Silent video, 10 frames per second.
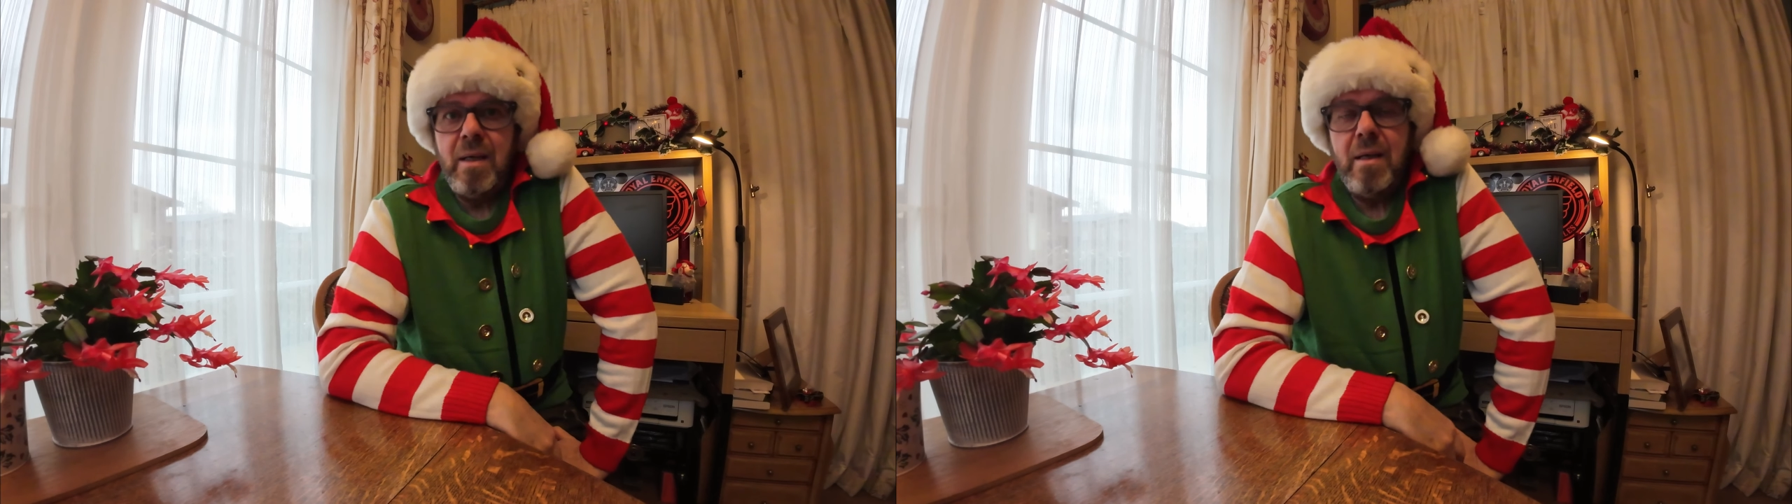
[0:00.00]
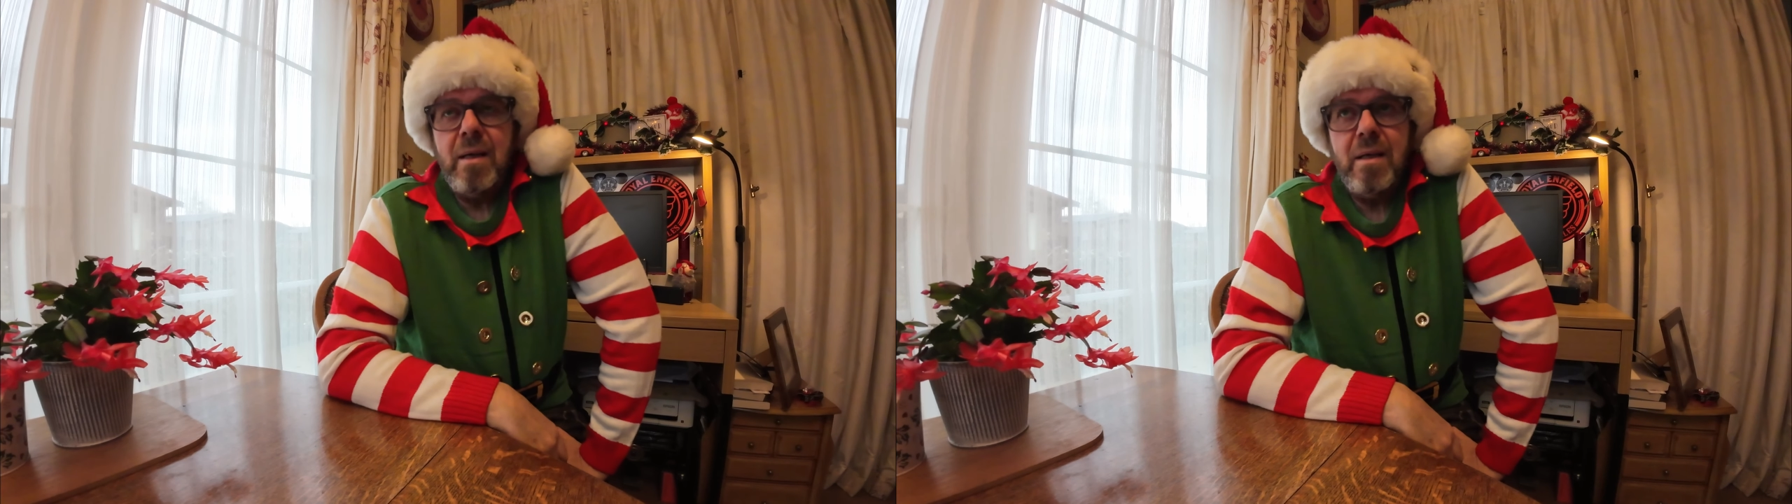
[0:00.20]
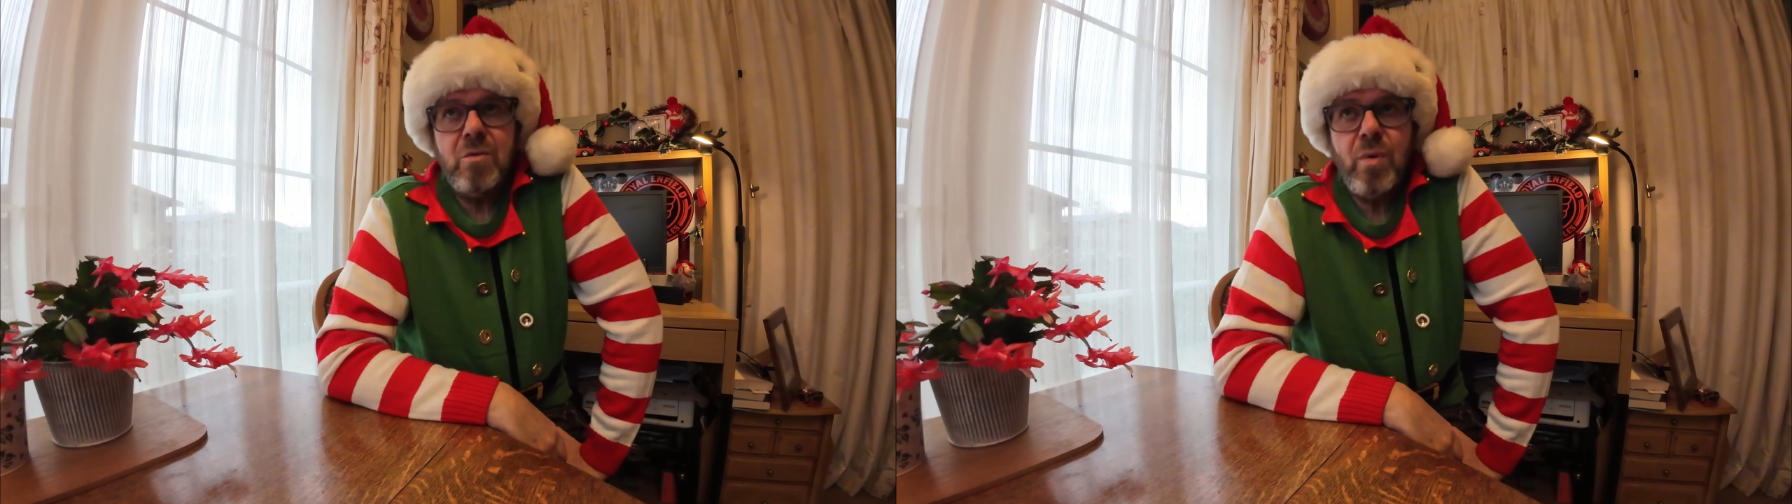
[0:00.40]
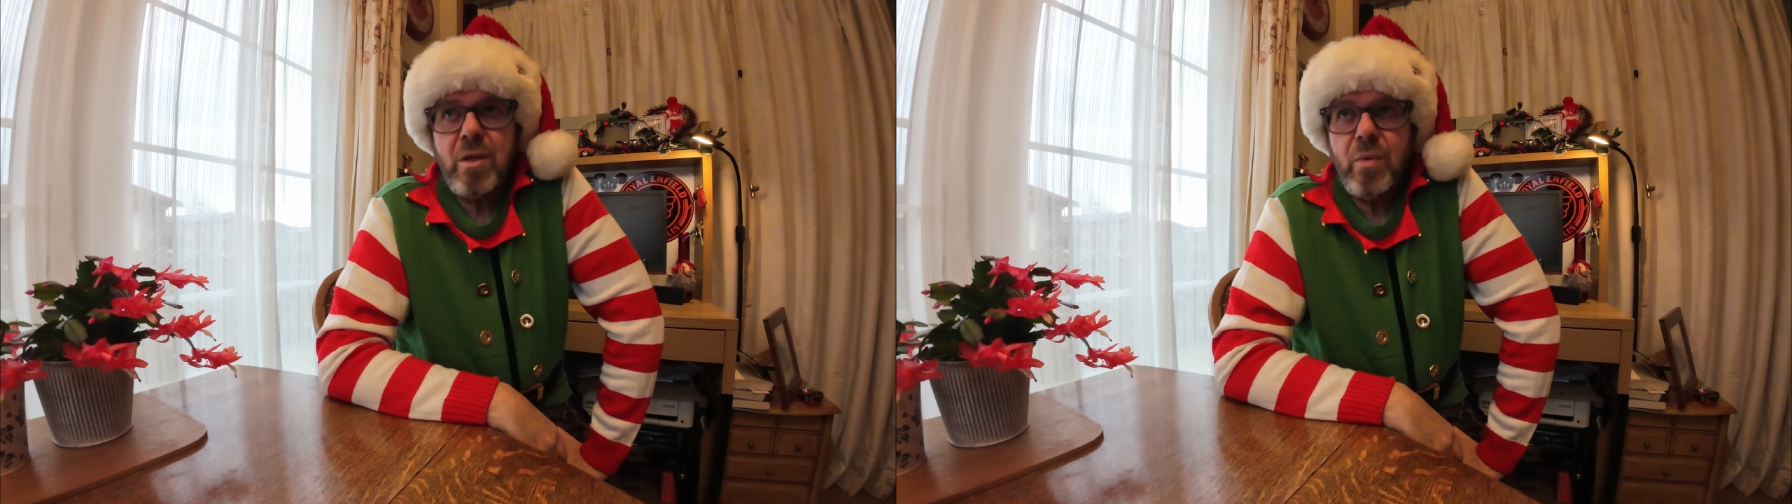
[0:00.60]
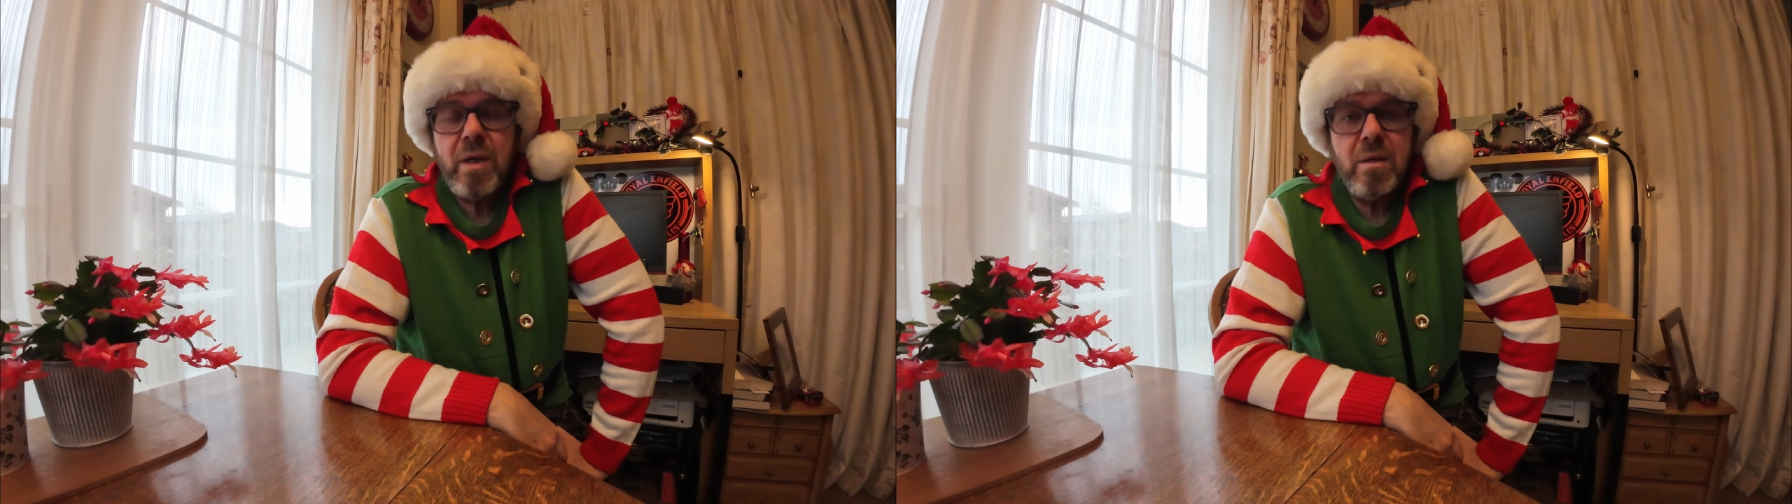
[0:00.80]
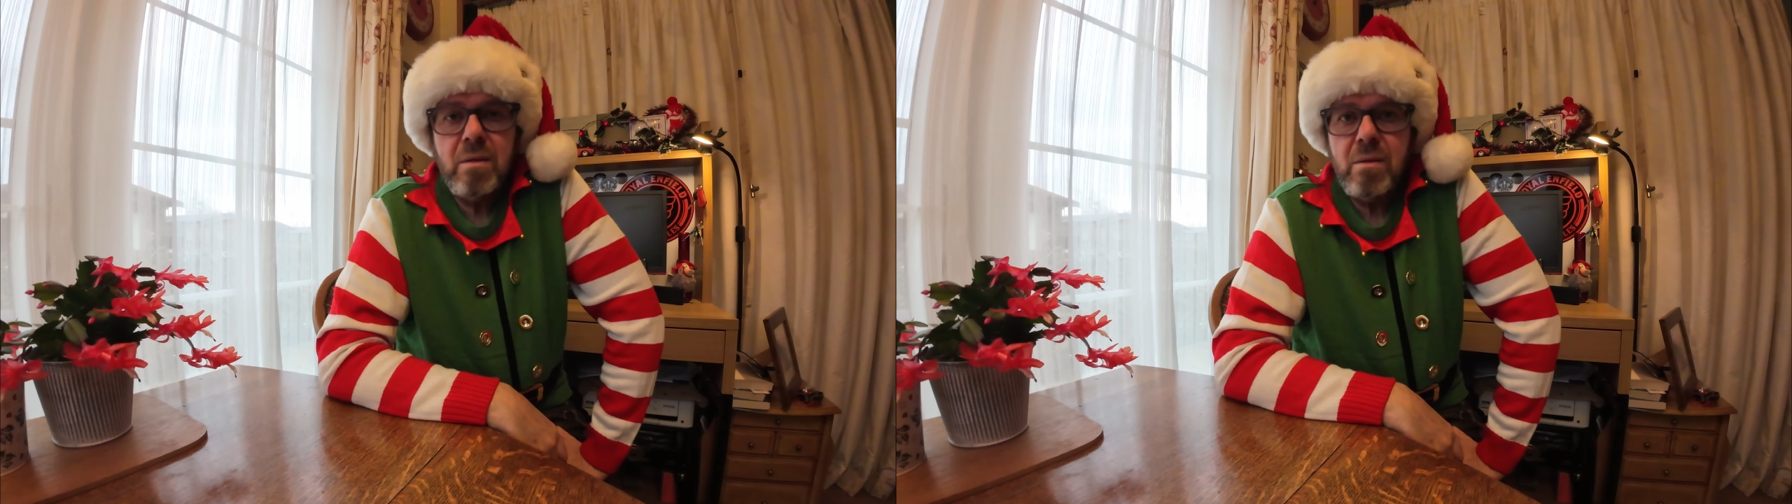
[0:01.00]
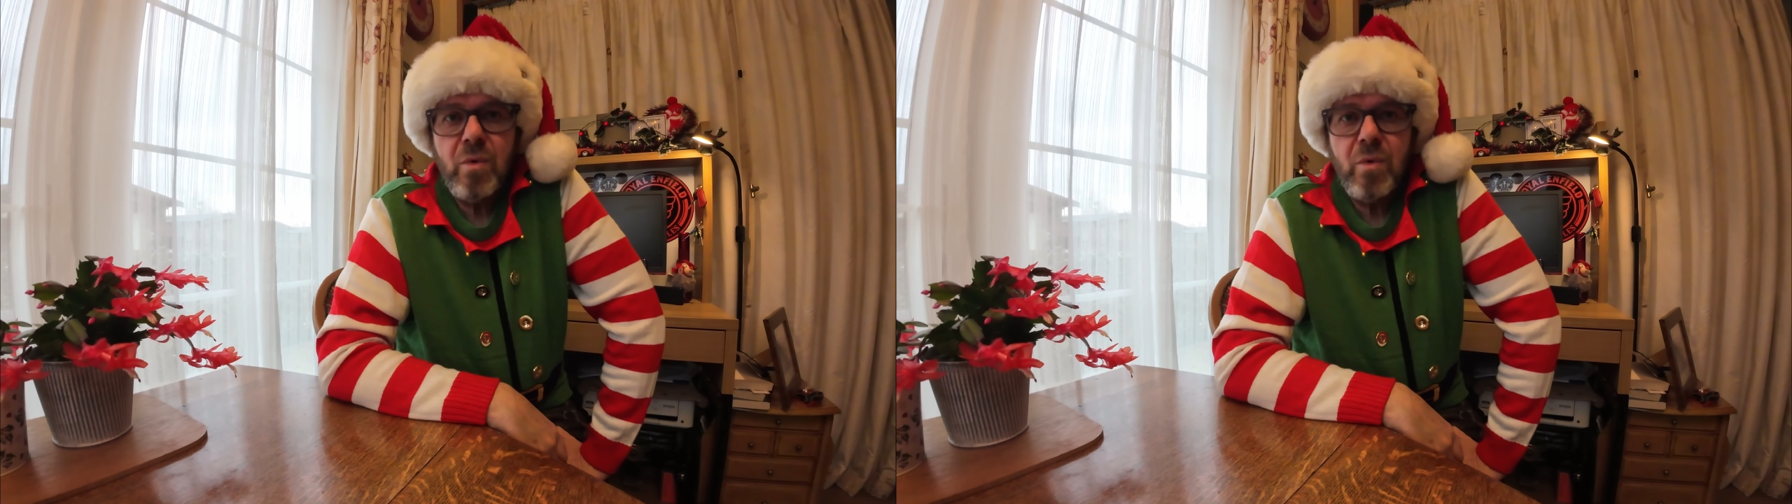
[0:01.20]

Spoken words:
it's whether we can